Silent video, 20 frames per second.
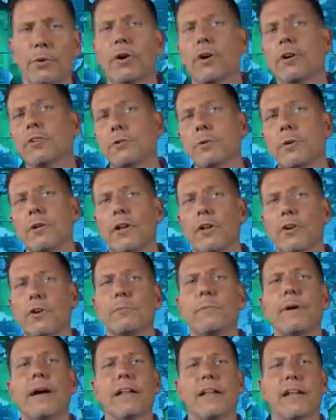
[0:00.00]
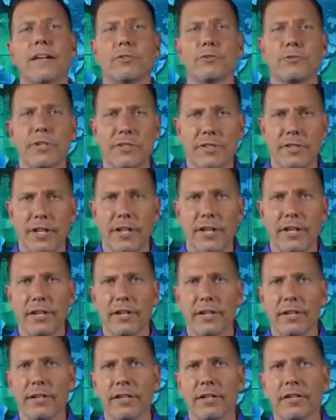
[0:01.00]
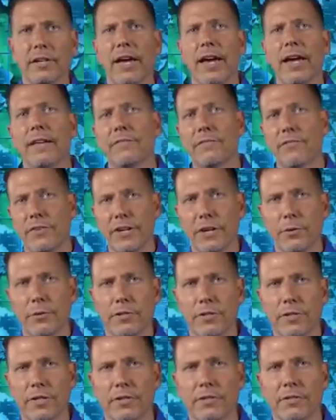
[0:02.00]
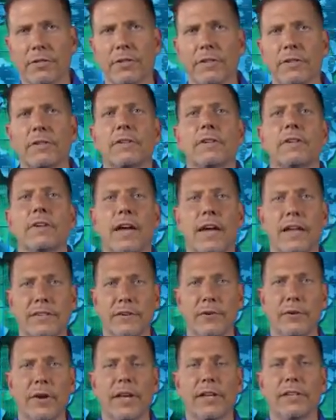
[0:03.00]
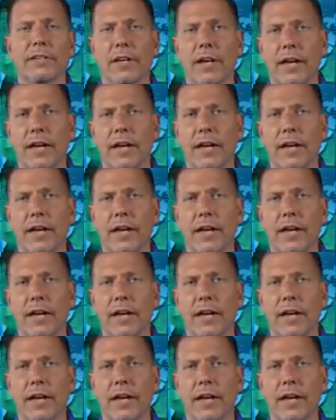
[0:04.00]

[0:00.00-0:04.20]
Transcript: we're also going to learn about electricity and frequencies as they relate to